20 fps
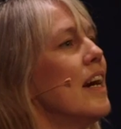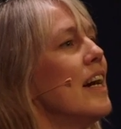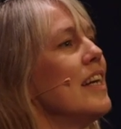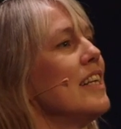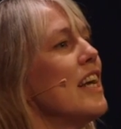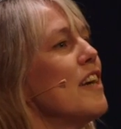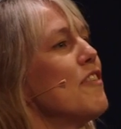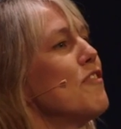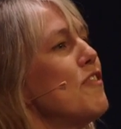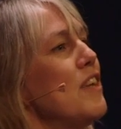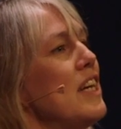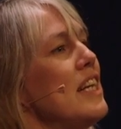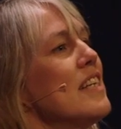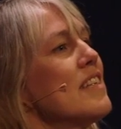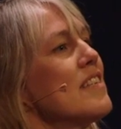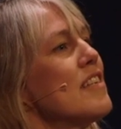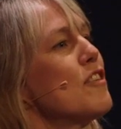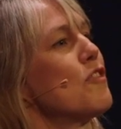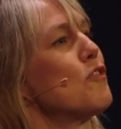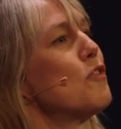And yet,
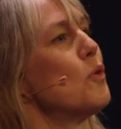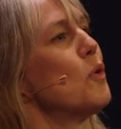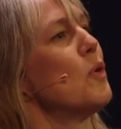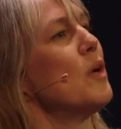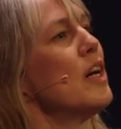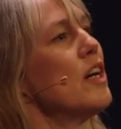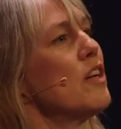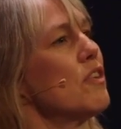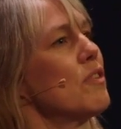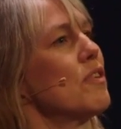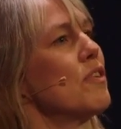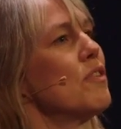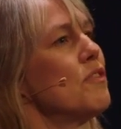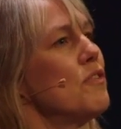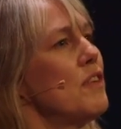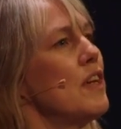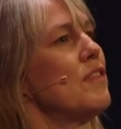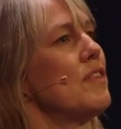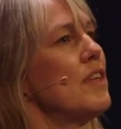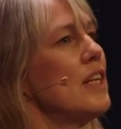Venus is
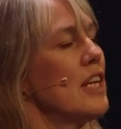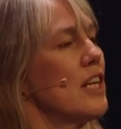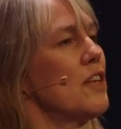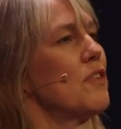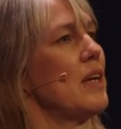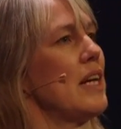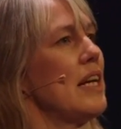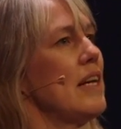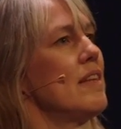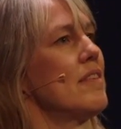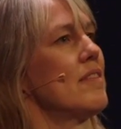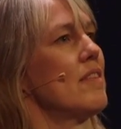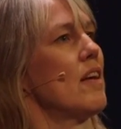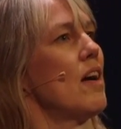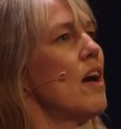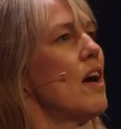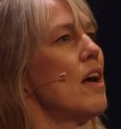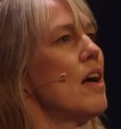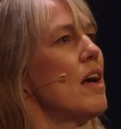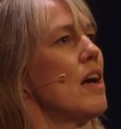450 degrees
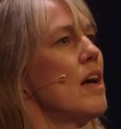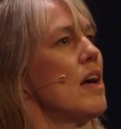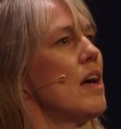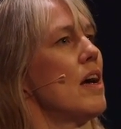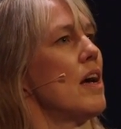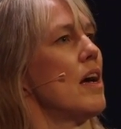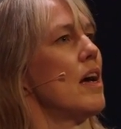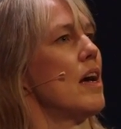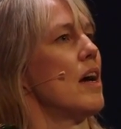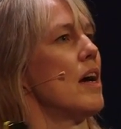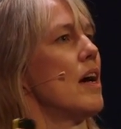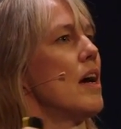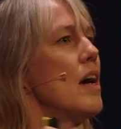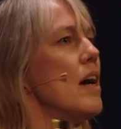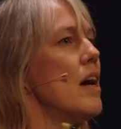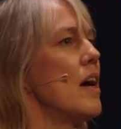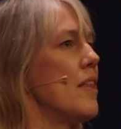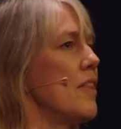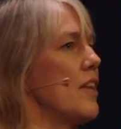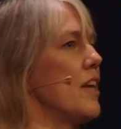
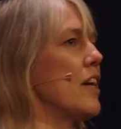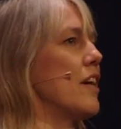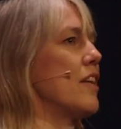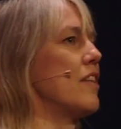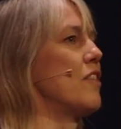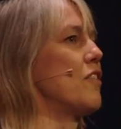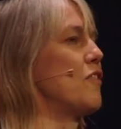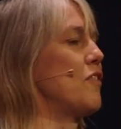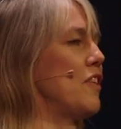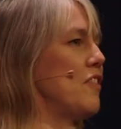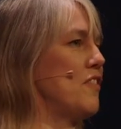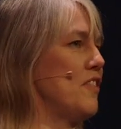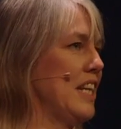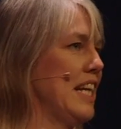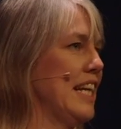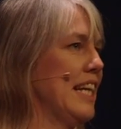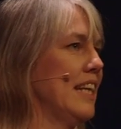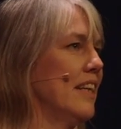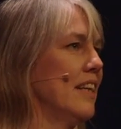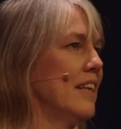and the Earth is
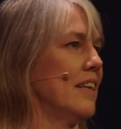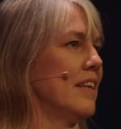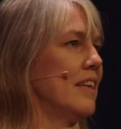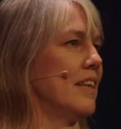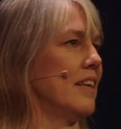15.